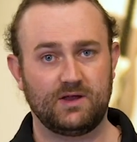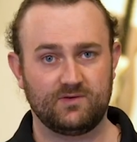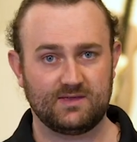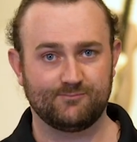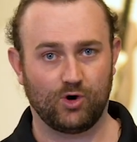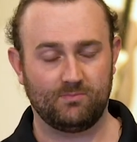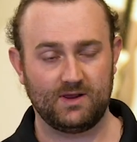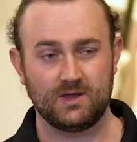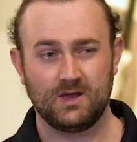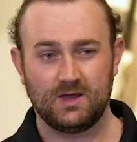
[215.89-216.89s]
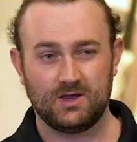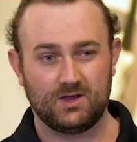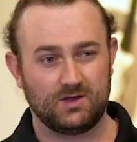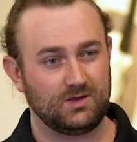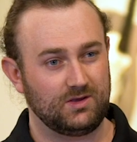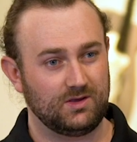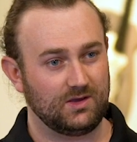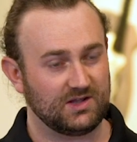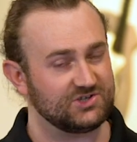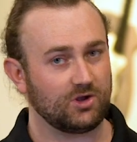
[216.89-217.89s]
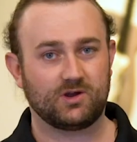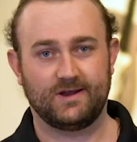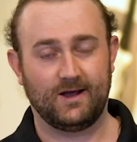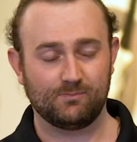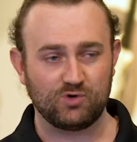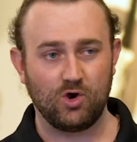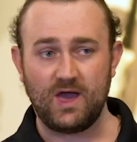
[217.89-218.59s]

everything properly, it's not going to help. You're